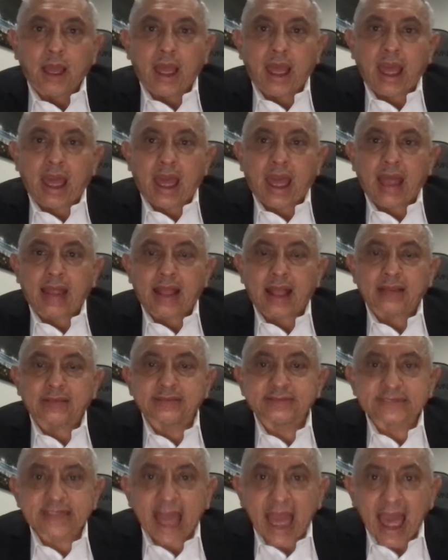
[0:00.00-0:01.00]

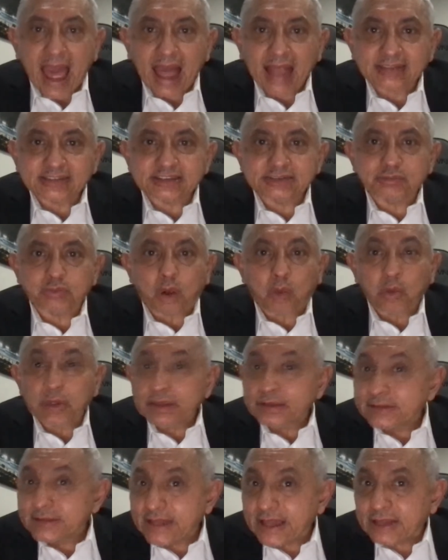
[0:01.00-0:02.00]
And that's what
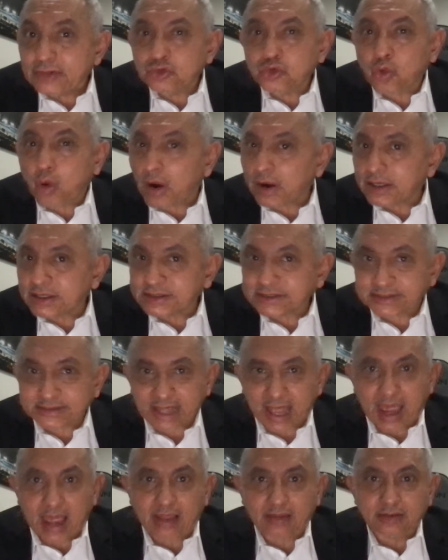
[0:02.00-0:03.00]
we need to
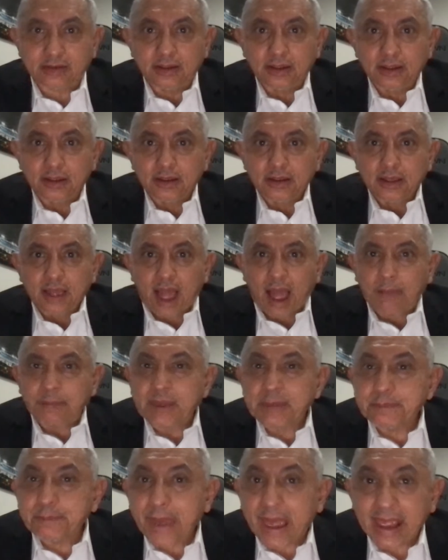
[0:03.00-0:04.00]
understand and be
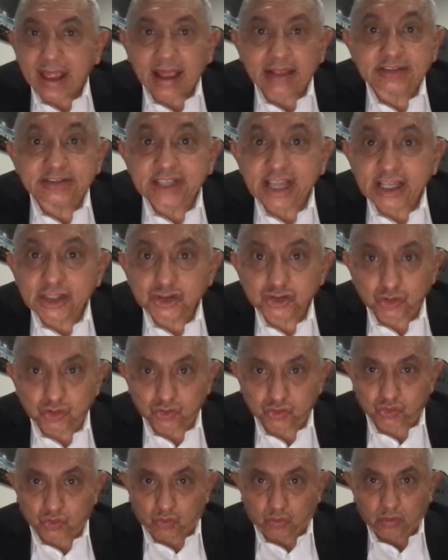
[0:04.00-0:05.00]
paying attention
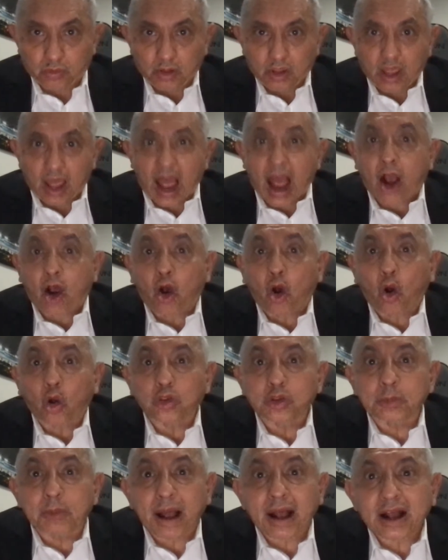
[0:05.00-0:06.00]
to and hold
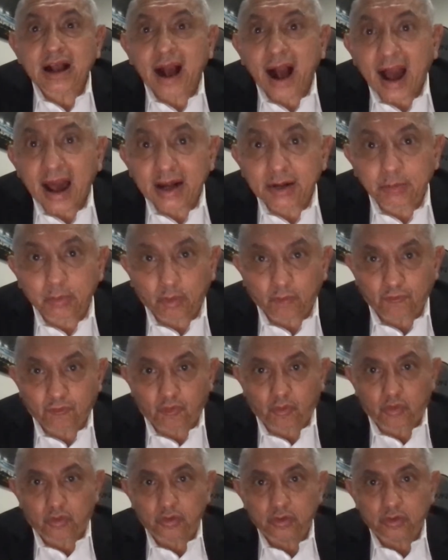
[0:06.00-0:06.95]
them accountable for.